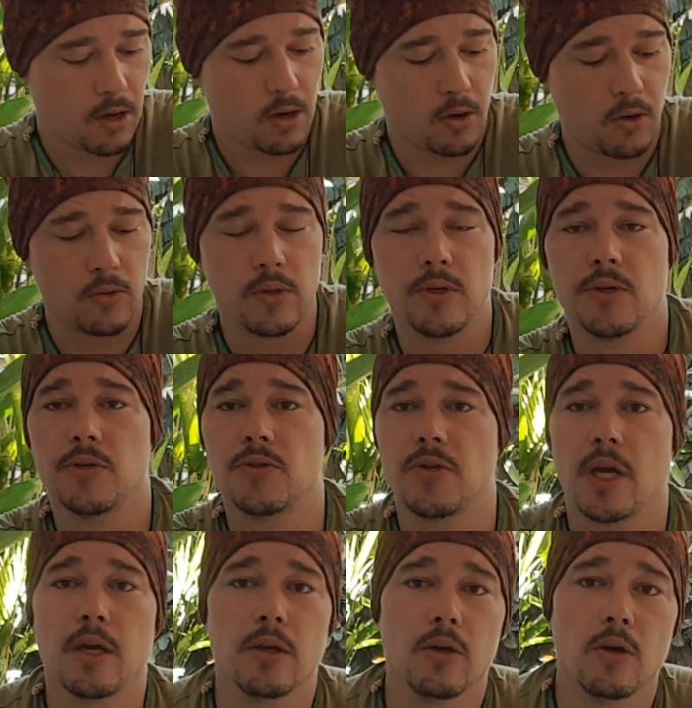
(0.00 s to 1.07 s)
on the
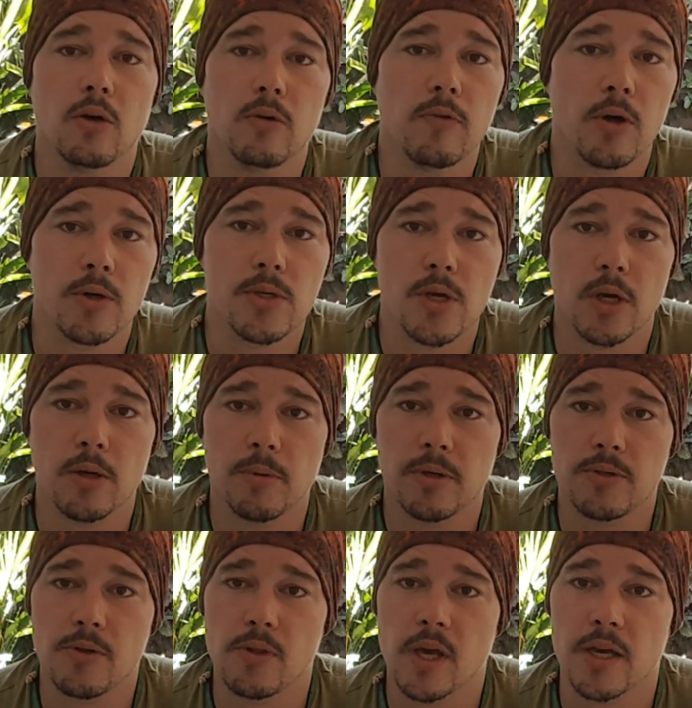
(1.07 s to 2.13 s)
2nd of October
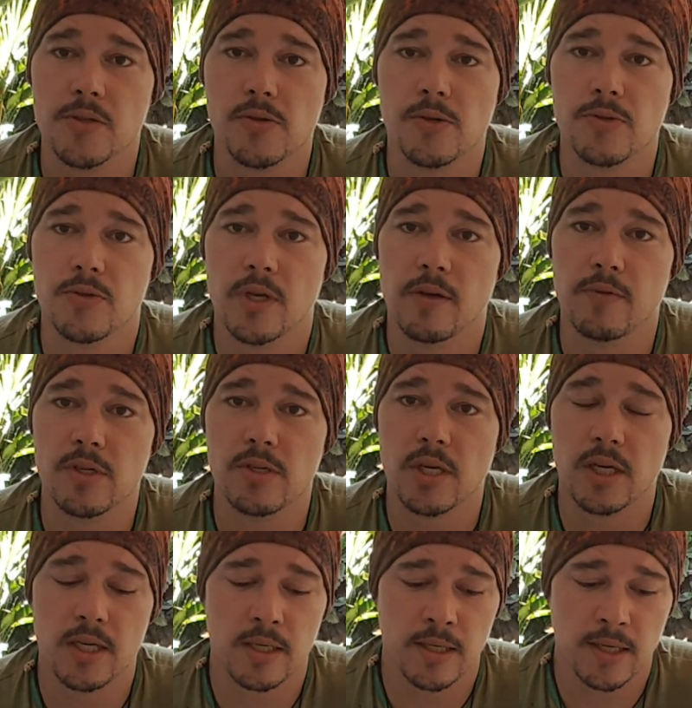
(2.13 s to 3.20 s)

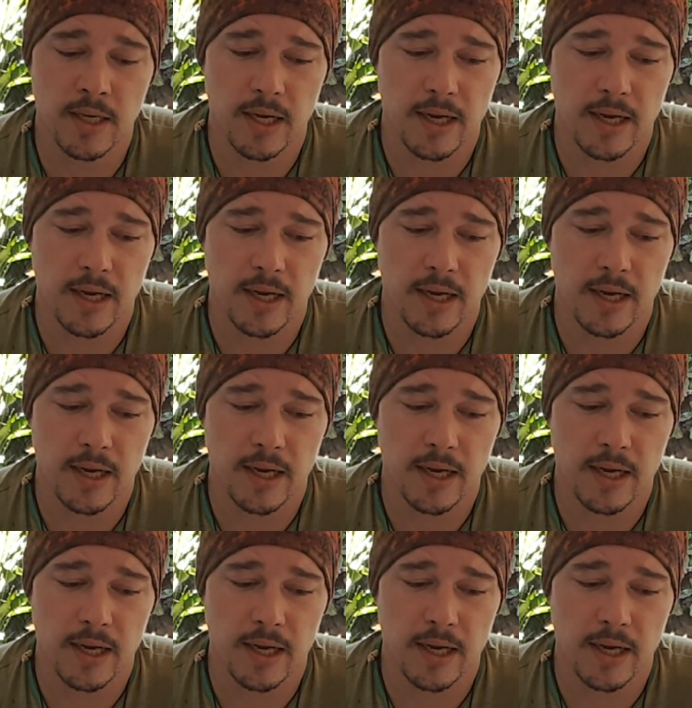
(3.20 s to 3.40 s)
2017.